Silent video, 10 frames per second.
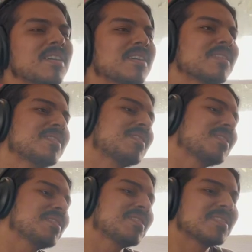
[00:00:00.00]
I was
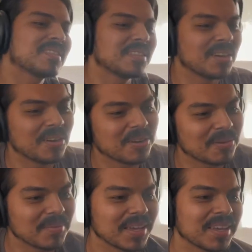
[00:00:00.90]
no,
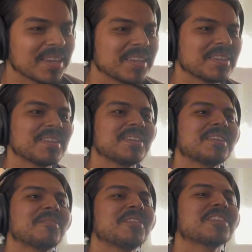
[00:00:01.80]
man.
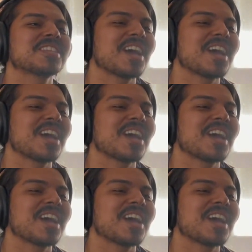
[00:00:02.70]
We just